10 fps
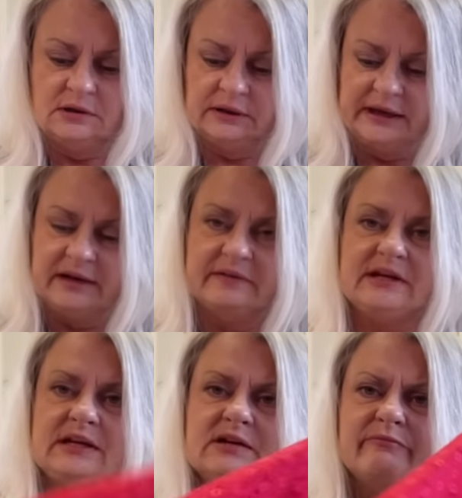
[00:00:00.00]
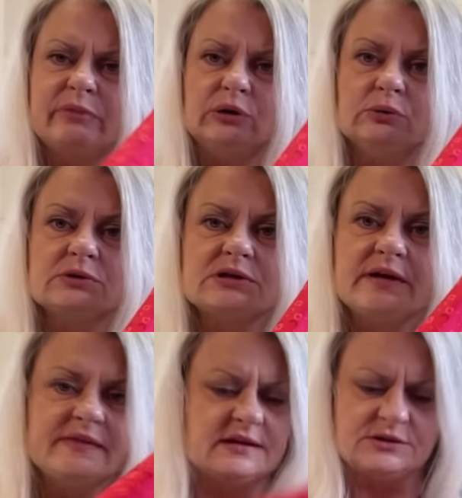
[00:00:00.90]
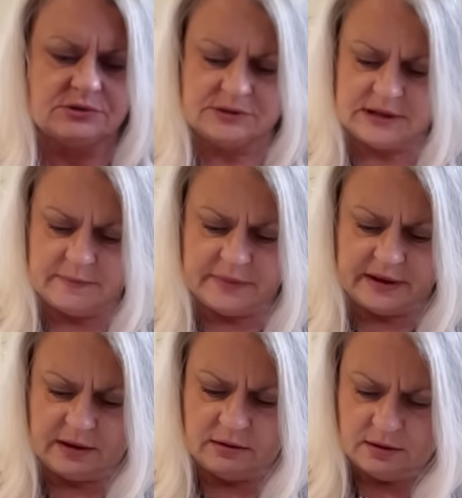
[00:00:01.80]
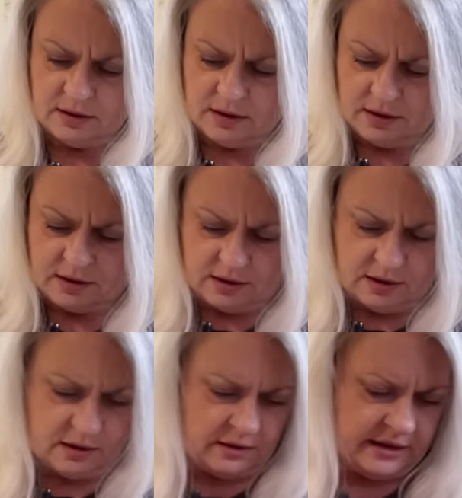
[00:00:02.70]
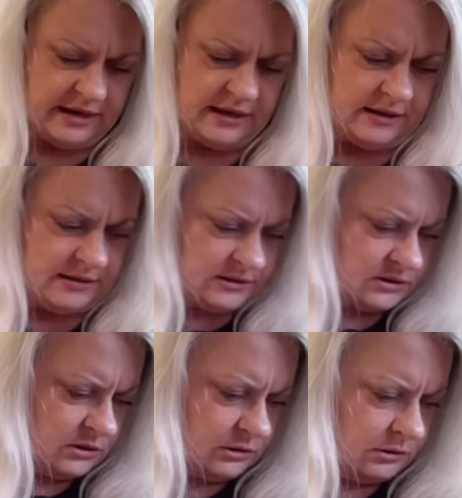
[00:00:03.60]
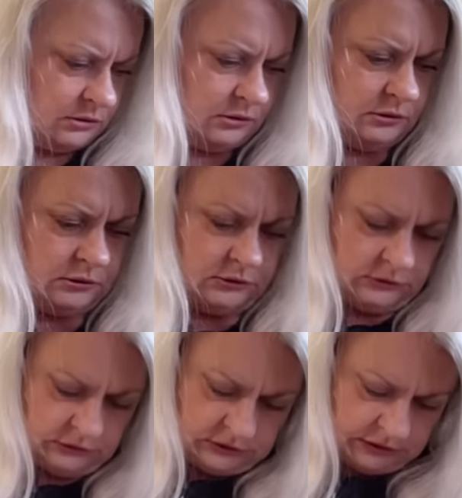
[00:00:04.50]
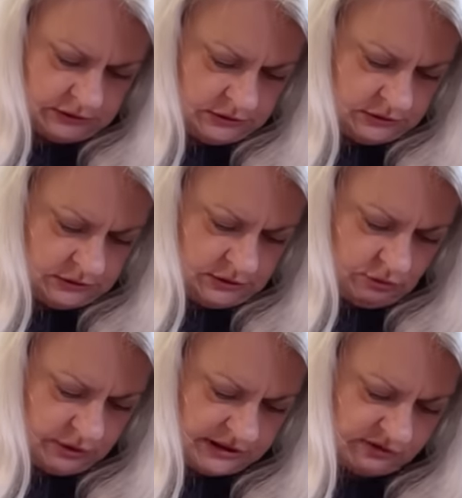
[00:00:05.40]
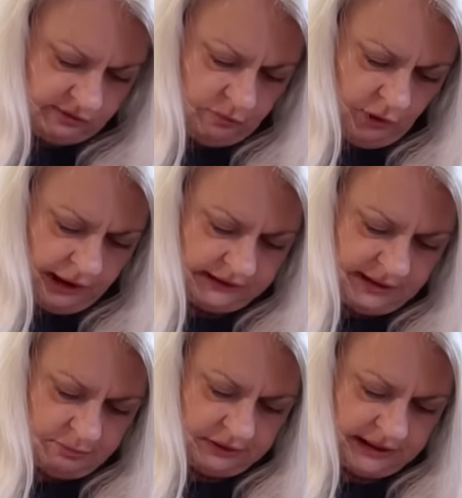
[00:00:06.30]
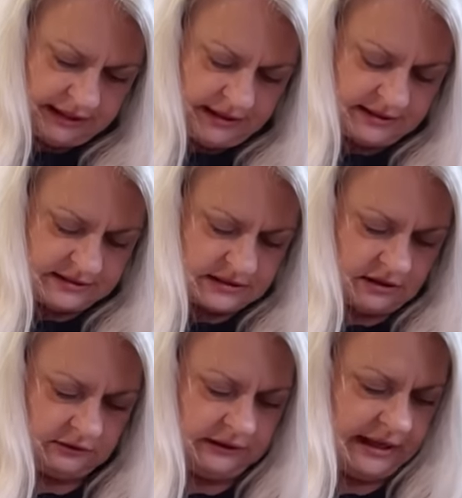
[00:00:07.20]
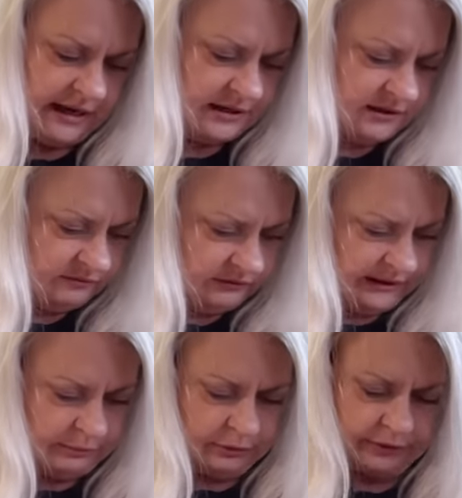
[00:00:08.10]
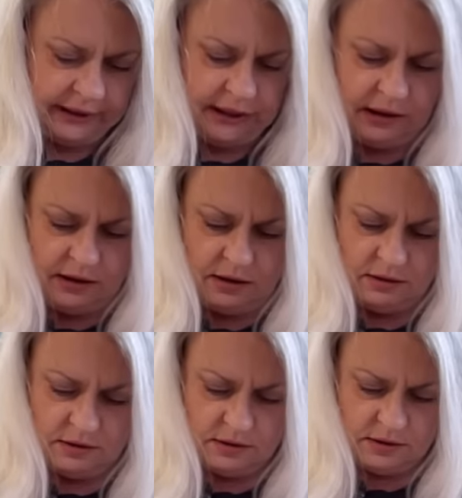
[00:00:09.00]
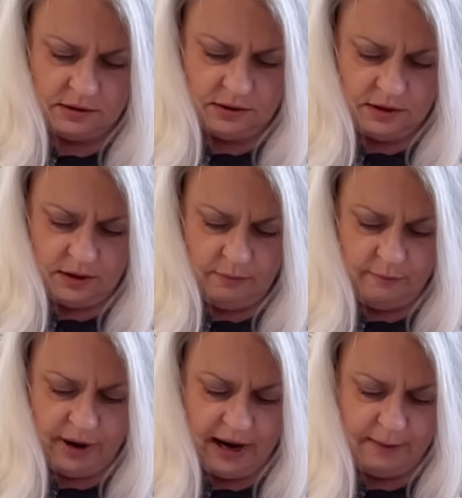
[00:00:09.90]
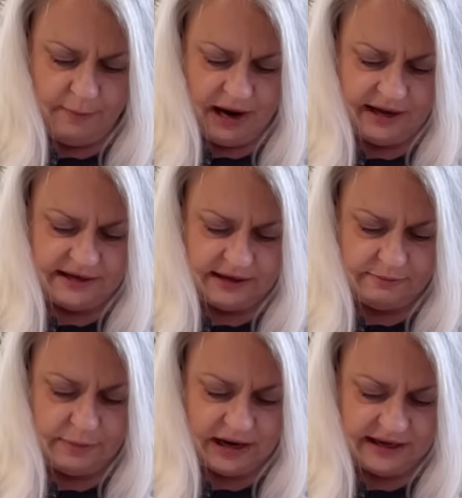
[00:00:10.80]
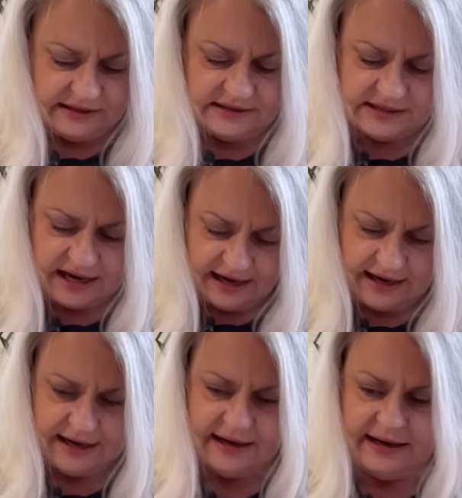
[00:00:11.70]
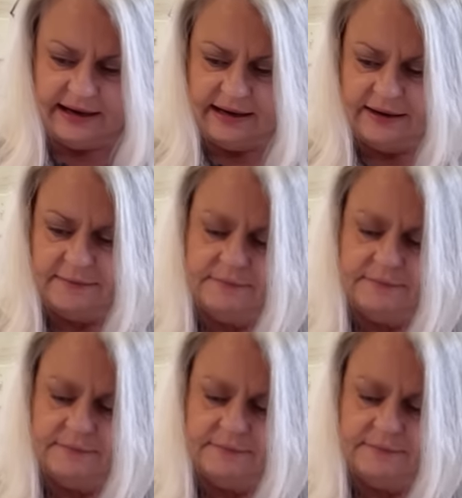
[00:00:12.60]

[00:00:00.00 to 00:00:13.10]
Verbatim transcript: like an end of bolt on this or something. Uh, it is called, it's from Riley Blake. It's called Land of Liberty by my mind's eye.